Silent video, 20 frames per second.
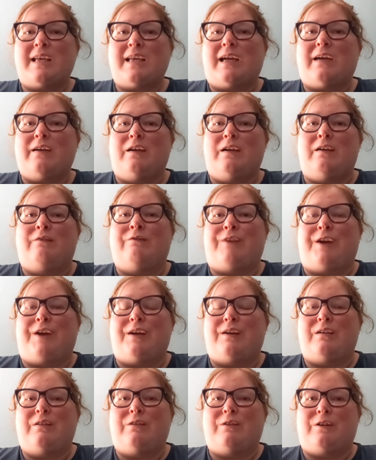I couldn't
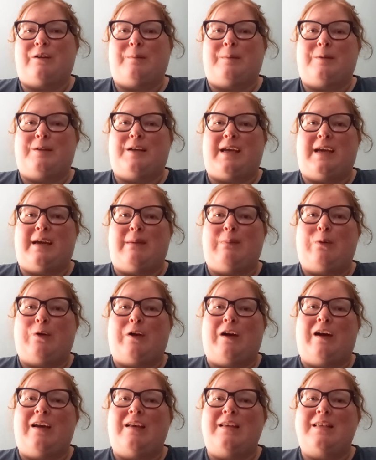find a tortilla
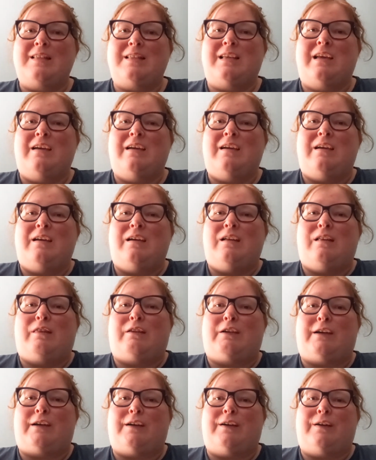press
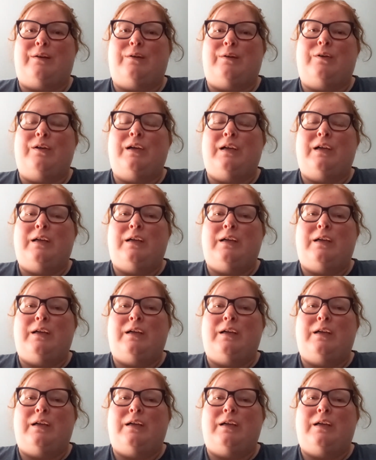through